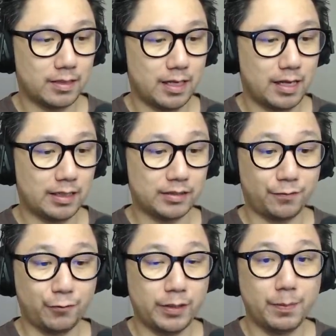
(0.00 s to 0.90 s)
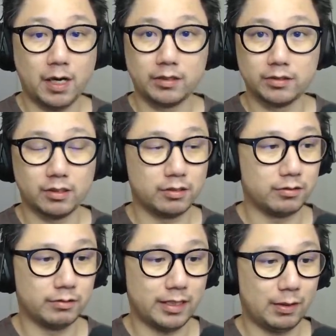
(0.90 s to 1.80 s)
And it's a free mod, so
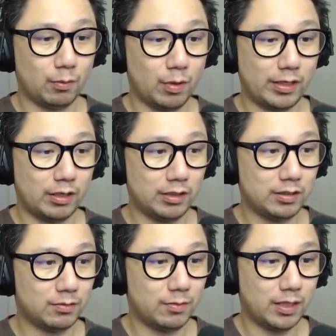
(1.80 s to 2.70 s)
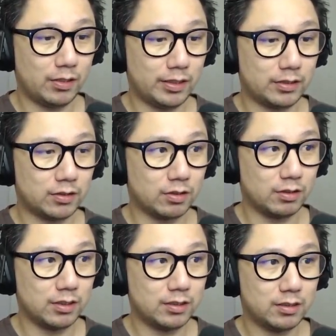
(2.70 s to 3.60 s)
yeah, why not? Why not
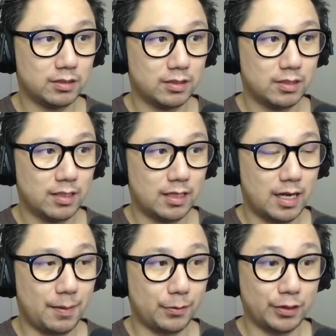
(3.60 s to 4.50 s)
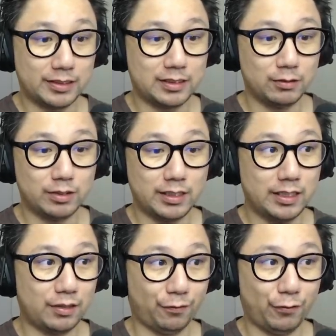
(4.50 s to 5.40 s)
install it? Uh, you can still
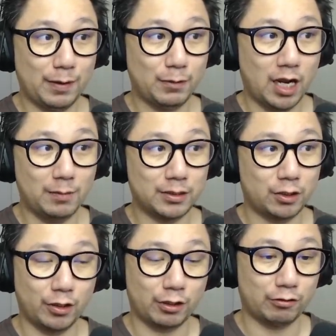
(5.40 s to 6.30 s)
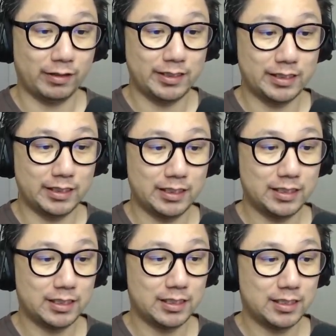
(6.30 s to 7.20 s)
see the frame time is going crazy.
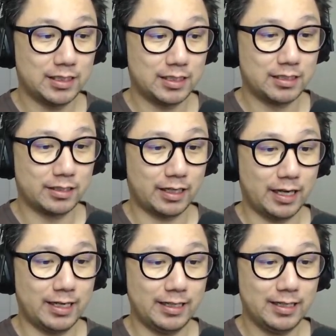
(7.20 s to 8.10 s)
Okay.